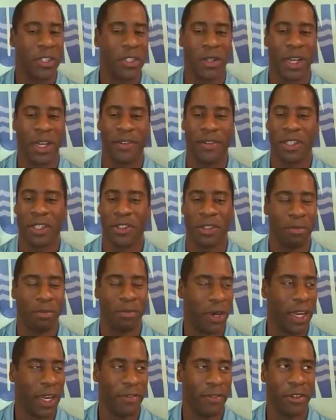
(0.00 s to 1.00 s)
have such a
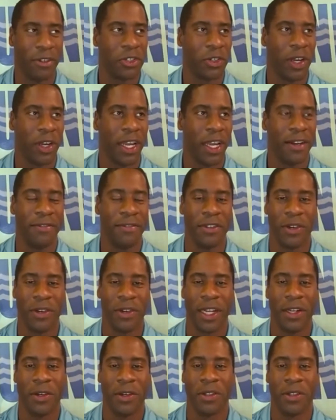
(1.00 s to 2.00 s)
bright future ahead of you. I
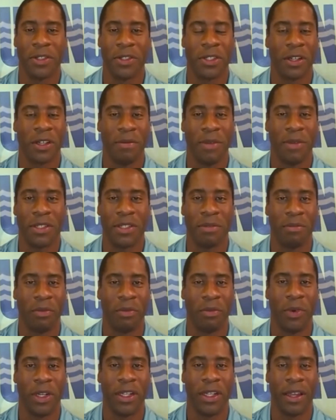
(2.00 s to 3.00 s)
know there's going to be some
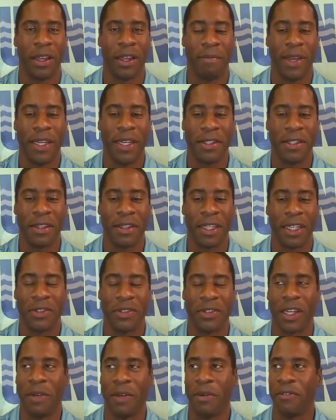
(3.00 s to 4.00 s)
really amazing things
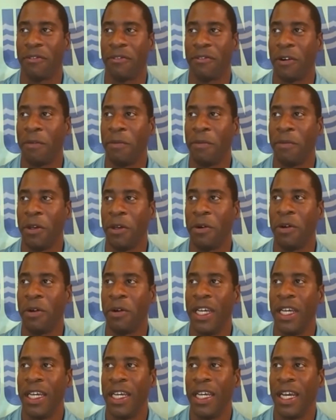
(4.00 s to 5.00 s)
coming from you.
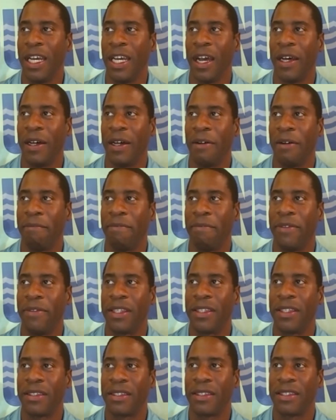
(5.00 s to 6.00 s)
Um,
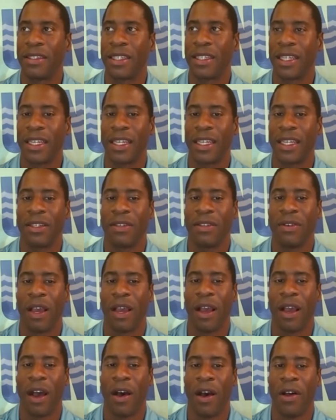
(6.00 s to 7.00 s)

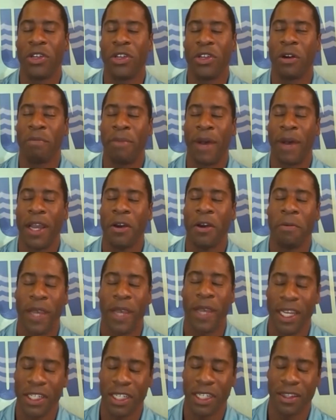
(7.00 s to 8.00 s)
on your bio
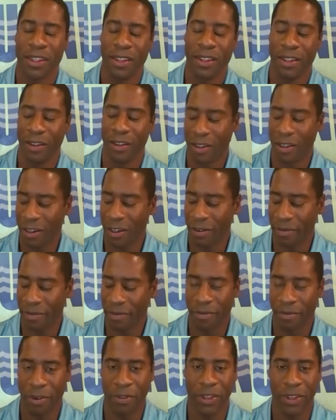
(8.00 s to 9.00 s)
page
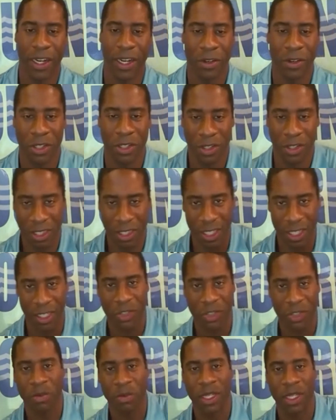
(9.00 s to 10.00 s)
on the Arizona State
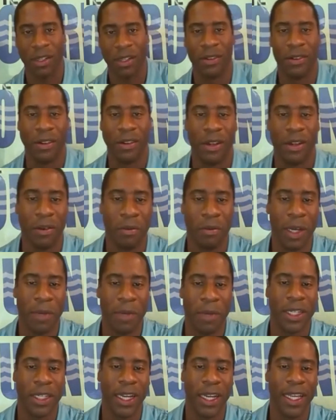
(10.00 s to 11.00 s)
Swimming
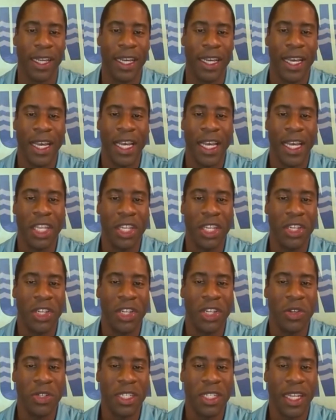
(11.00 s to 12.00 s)
website,
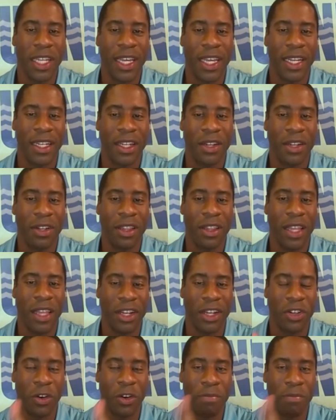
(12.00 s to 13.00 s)
you said that
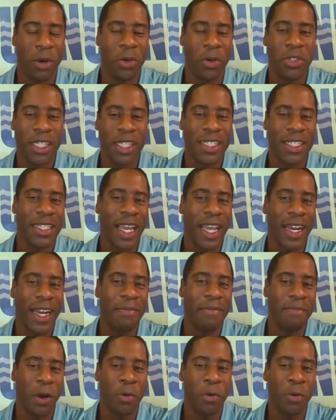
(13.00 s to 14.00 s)
your most exciting
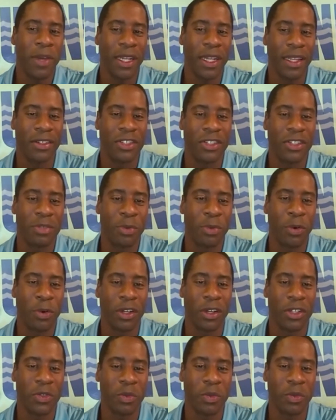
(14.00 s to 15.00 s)
moment in
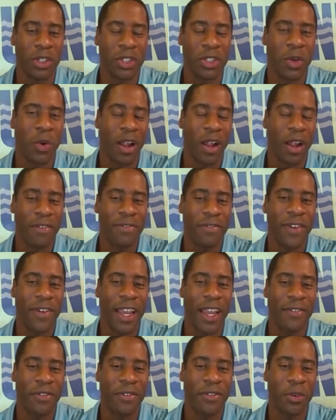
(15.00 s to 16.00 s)
sports was
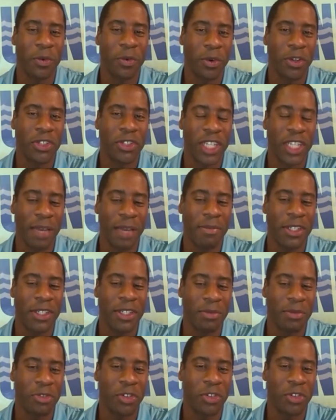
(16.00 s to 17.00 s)
qualifying for the World
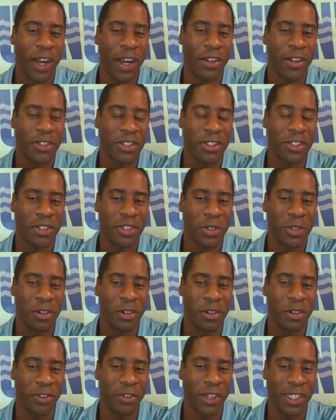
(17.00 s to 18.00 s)
Championship trials in the 200
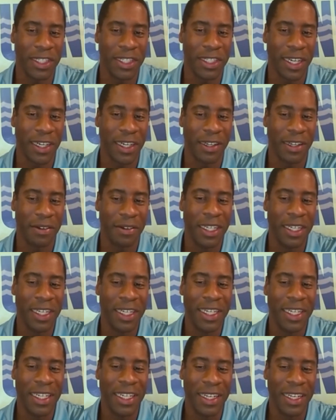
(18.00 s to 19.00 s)
freestyle.
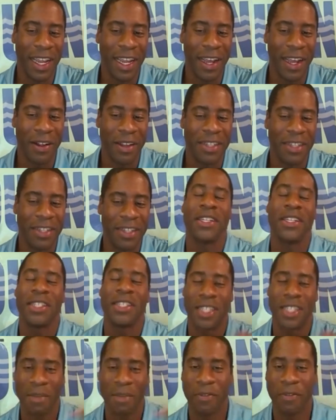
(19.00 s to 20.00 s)
Now, as I
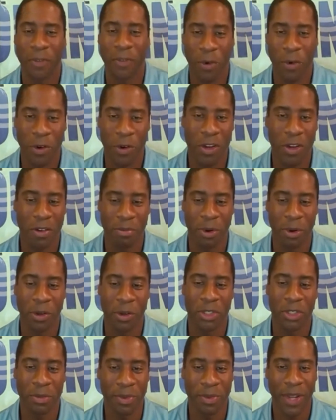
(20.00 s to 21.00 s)
said before, you broke
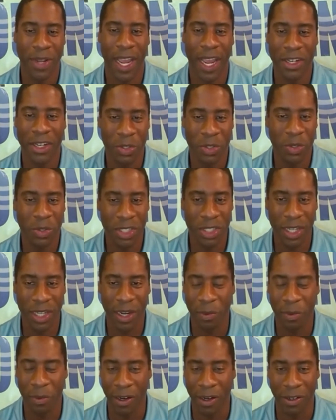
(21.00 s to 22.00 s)
some high school state
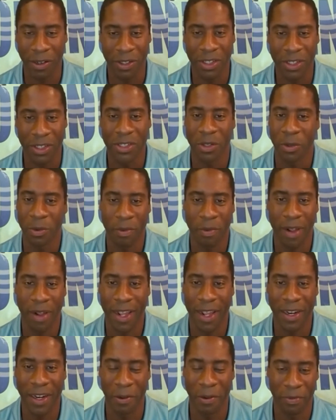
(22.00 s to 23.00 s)
records, so
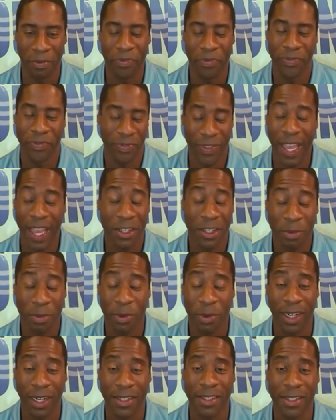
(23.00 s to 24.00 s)
that's
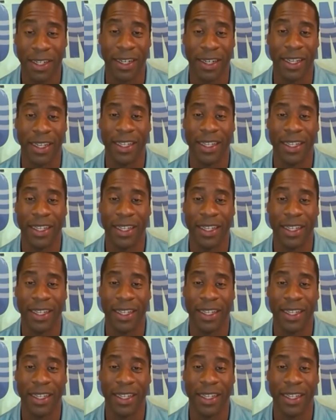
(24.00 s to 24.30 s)
pretty exciting.